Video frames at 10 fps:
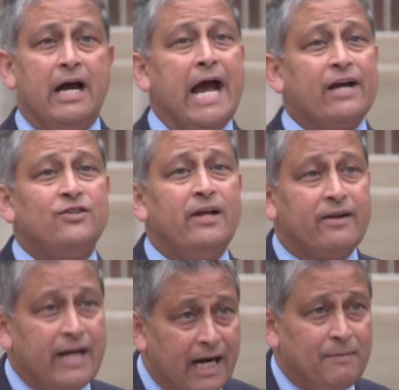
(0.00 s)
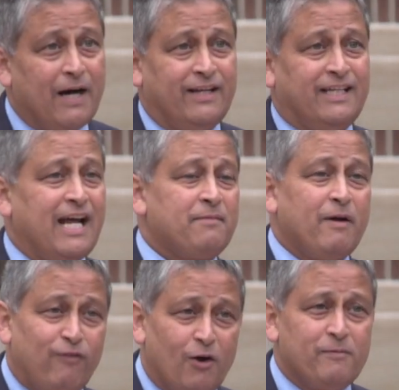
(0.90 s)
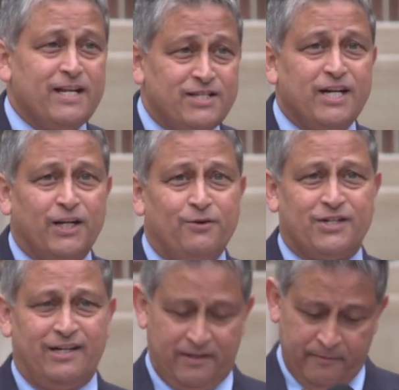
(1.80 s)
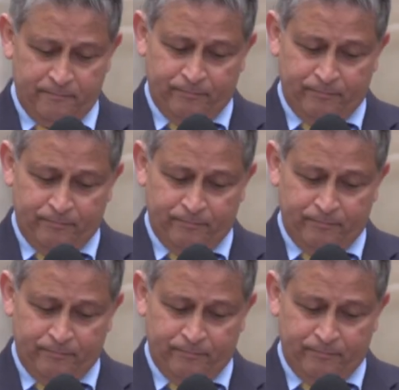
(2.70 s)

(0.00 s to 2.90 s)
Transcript: I actually read about it at my former institution.